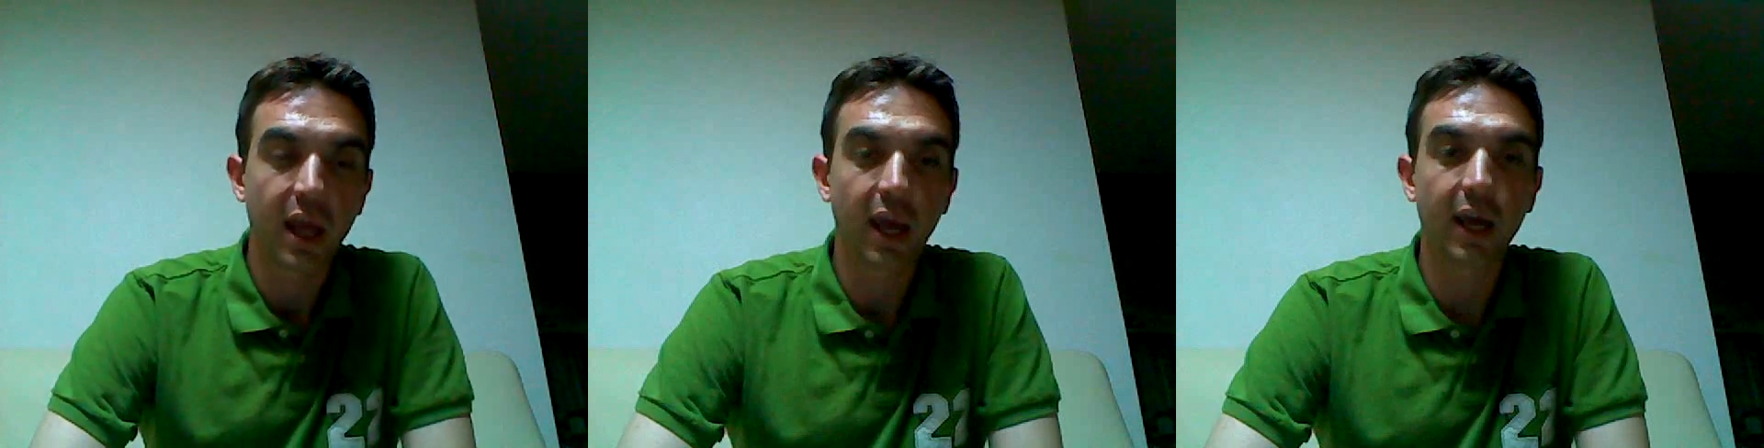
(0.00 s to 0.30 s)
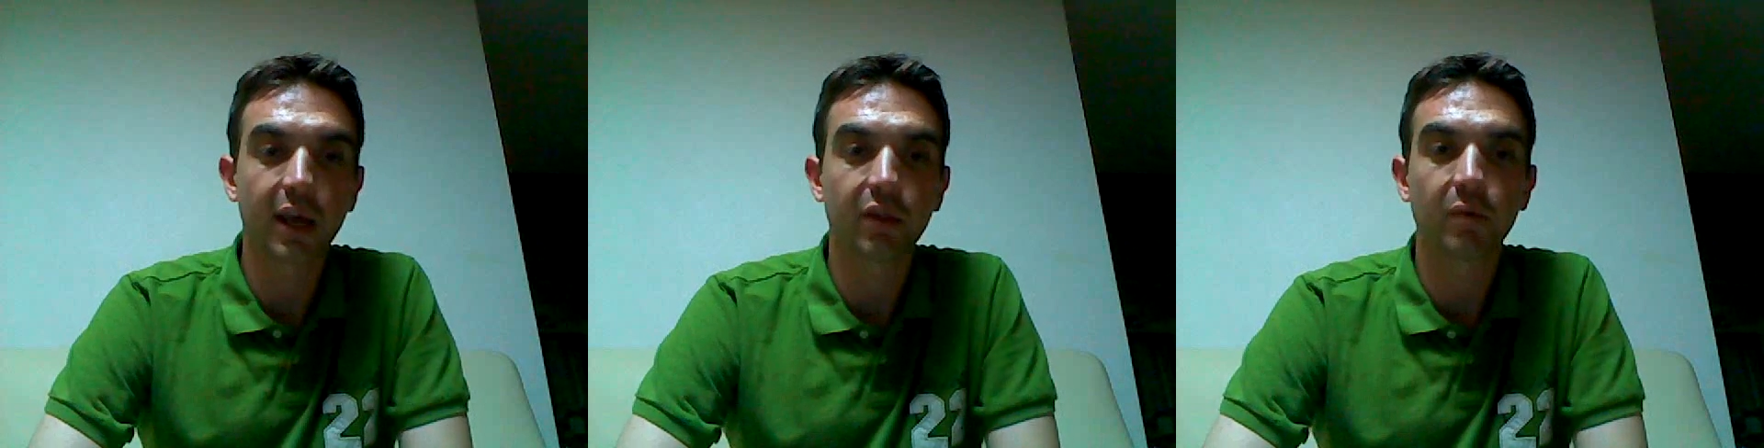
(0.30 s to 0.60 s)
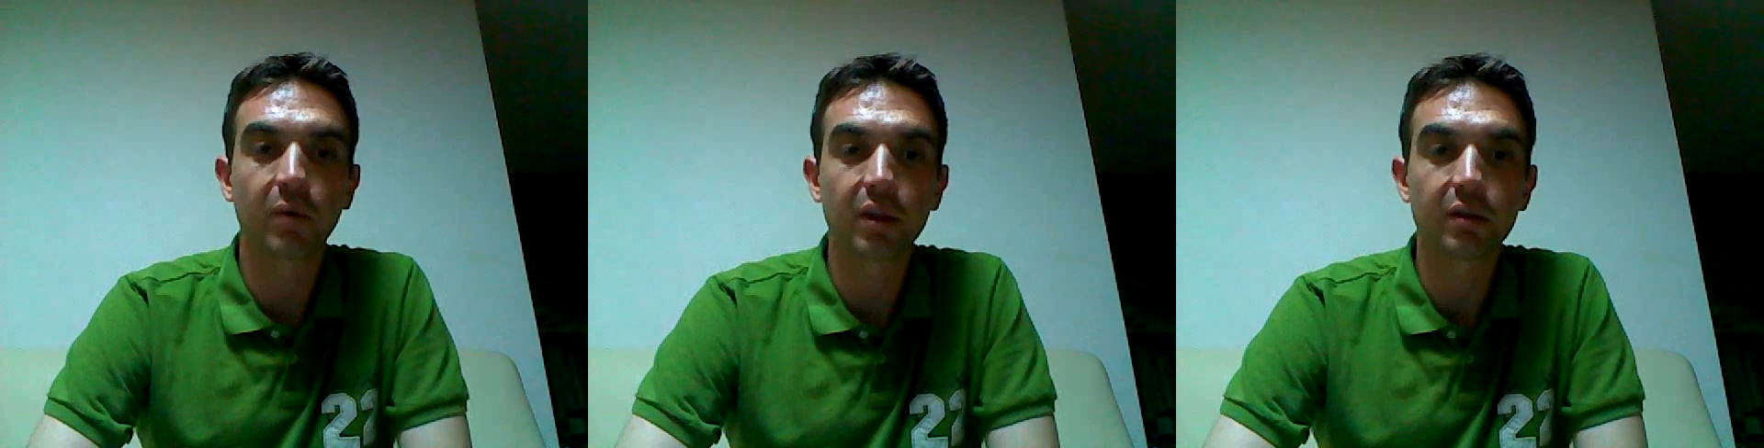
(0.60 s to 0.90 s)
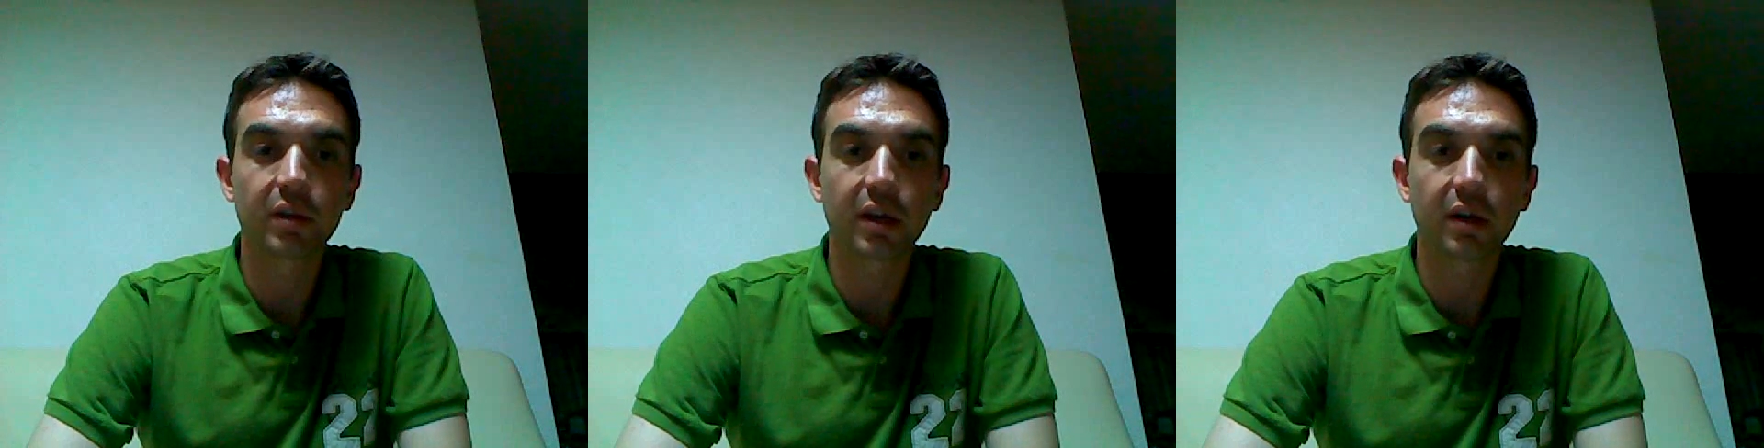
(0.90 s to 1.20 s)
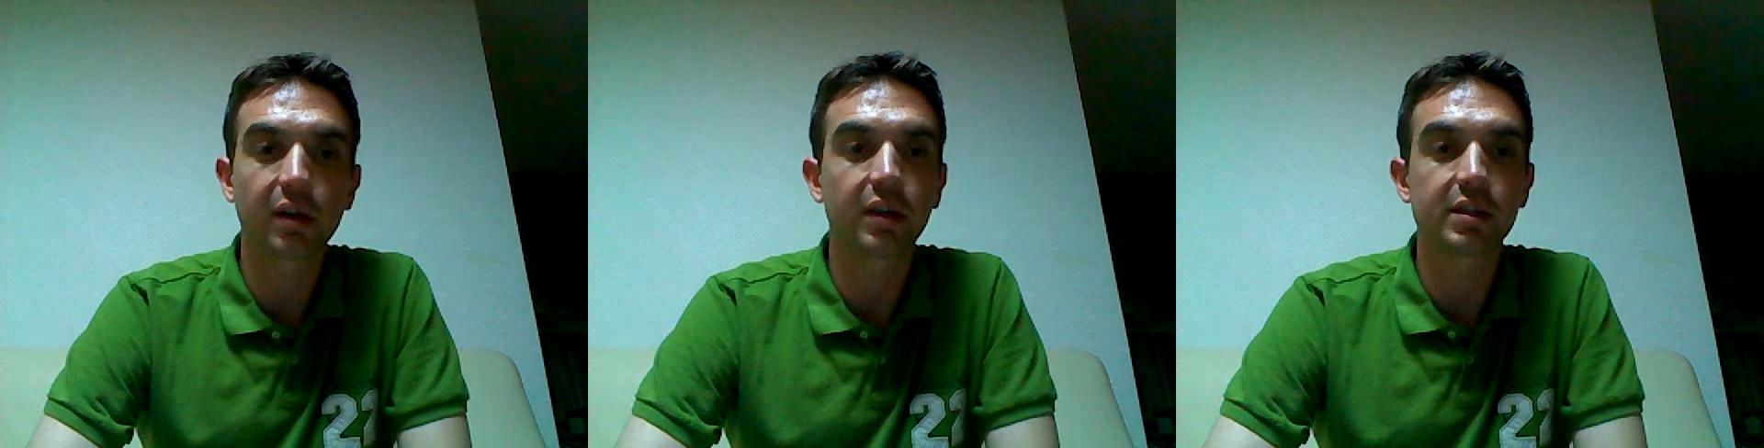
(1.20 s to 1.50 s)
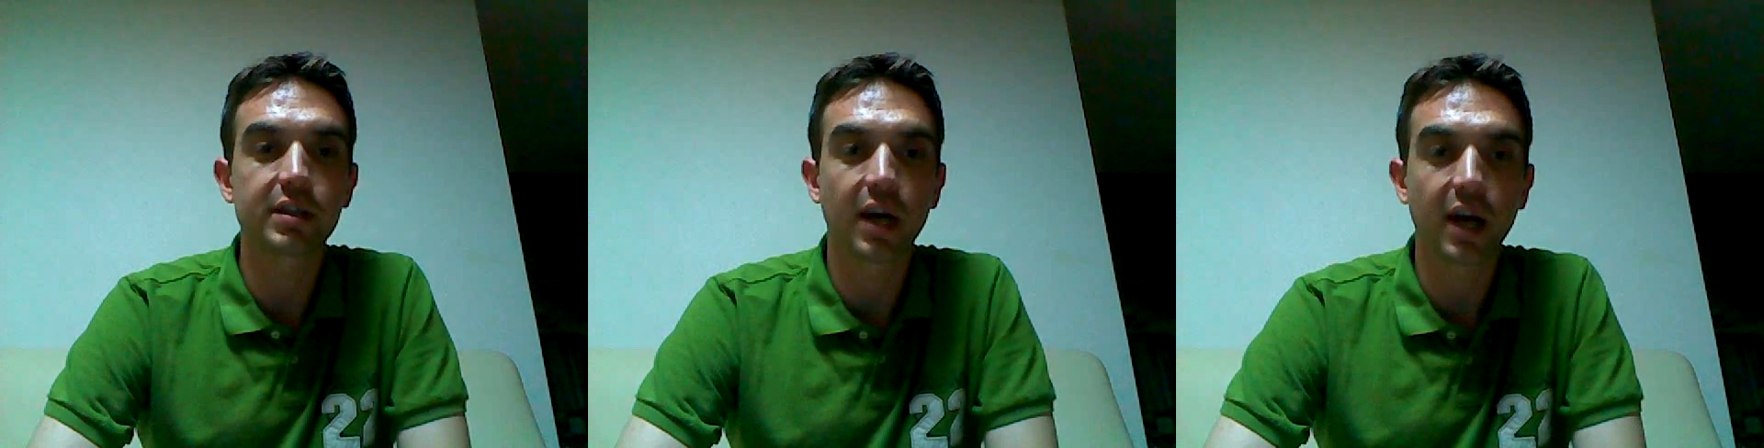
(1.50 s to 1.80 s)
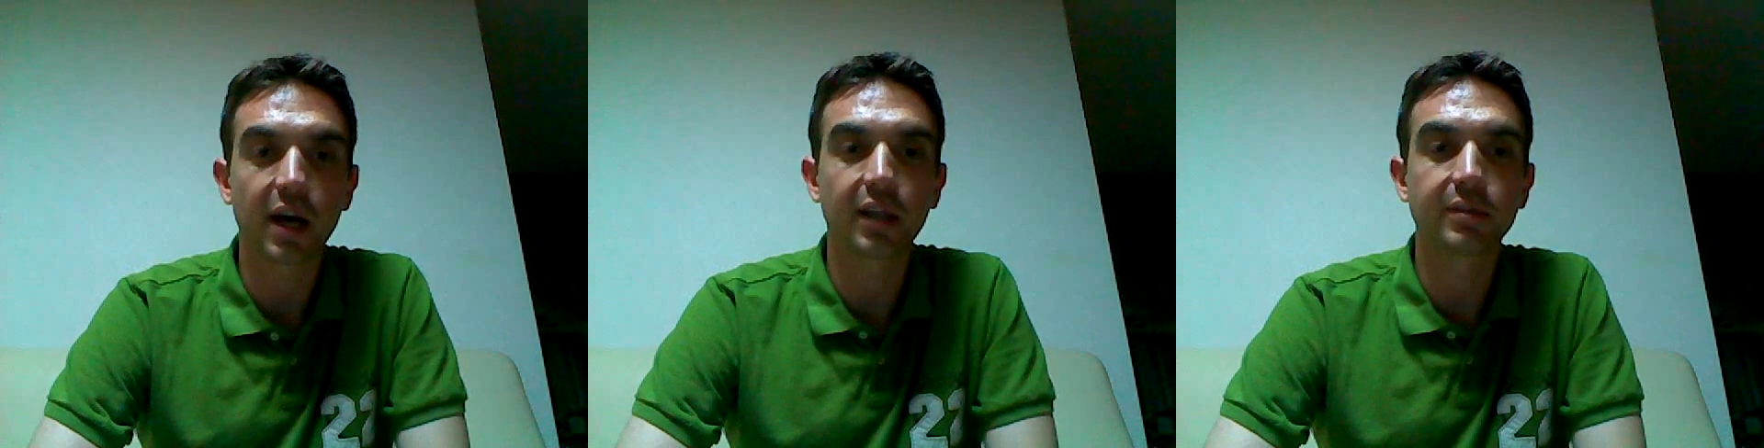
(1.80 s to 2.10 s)
and the weather there is
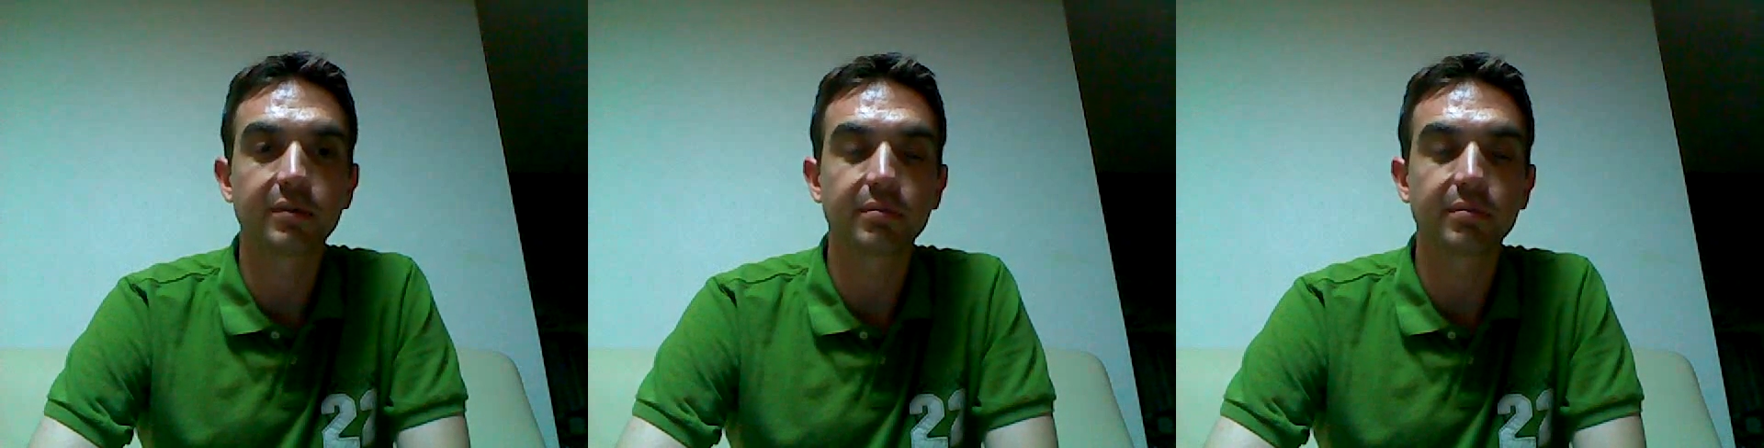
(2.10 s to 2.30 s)
hot,